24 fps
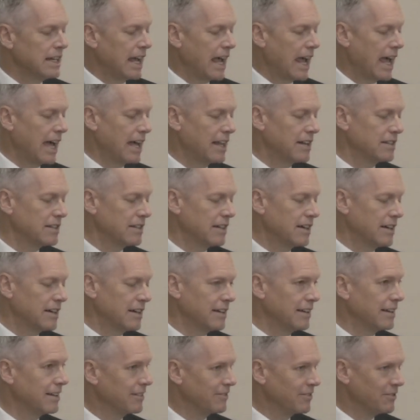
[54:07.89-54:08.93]
And uh,
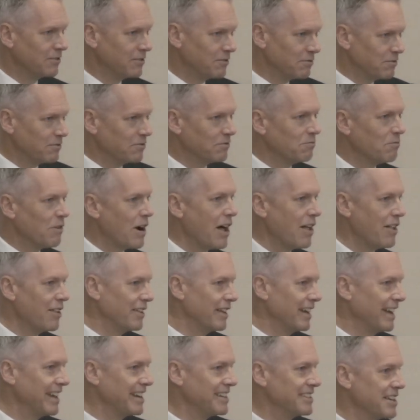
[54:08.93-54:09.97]
while
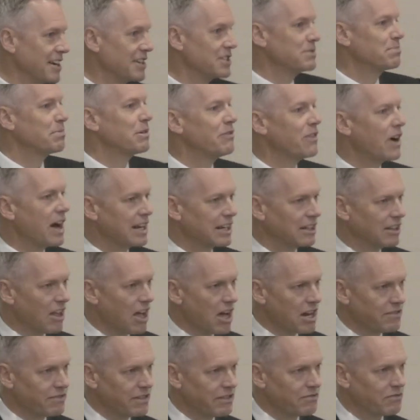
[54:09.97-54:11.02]
it does provide a
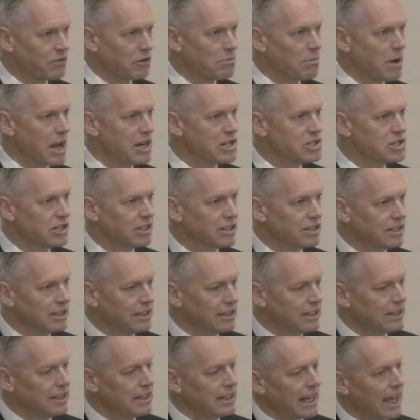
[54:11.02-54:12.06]
lot of information,
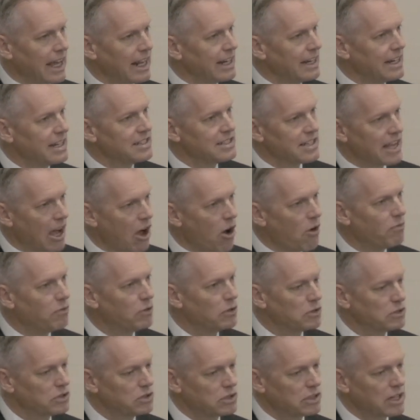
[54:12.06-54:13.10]
and it is a
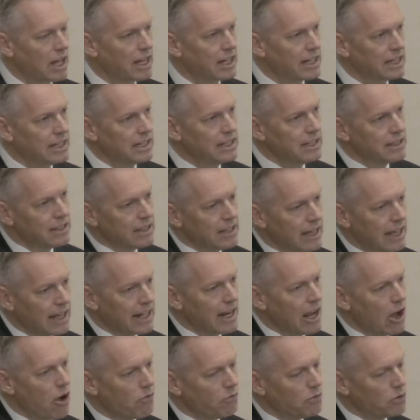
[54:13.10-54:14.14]
helpful study and
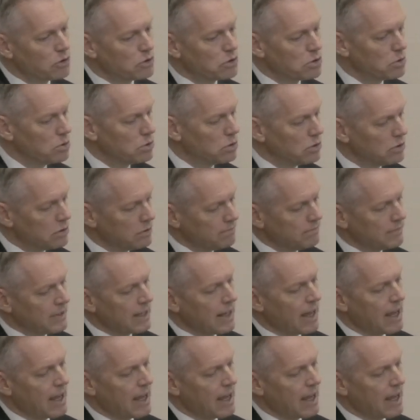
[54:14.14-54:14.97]
helpful tool.